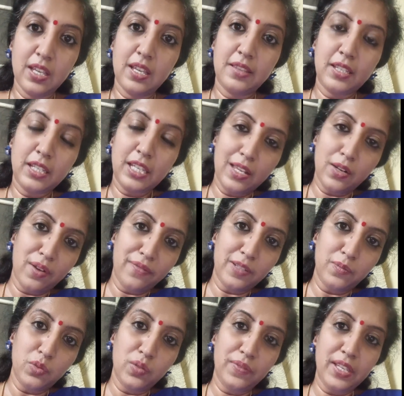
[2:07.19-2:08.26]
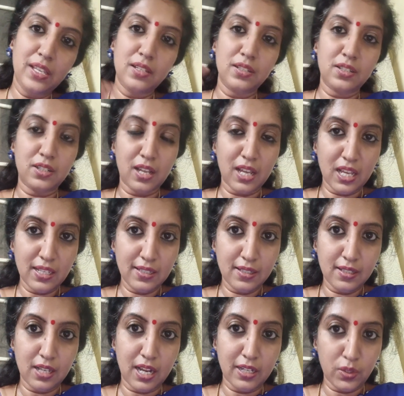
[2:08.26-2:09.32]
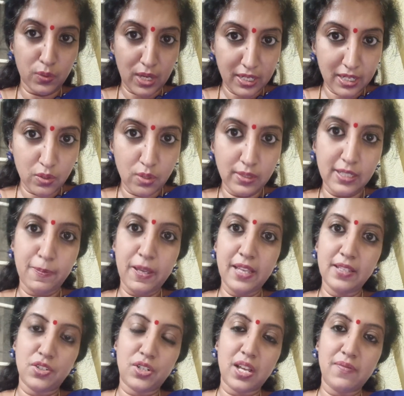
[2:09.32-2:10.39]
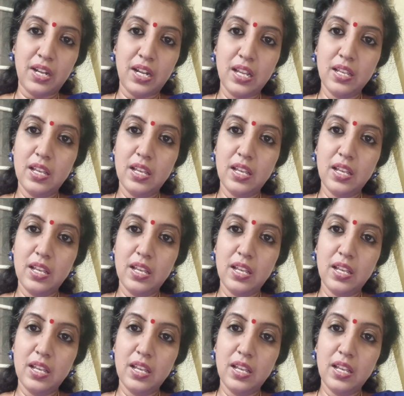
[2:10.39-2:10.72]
The hero of the movie has to undergo the space travel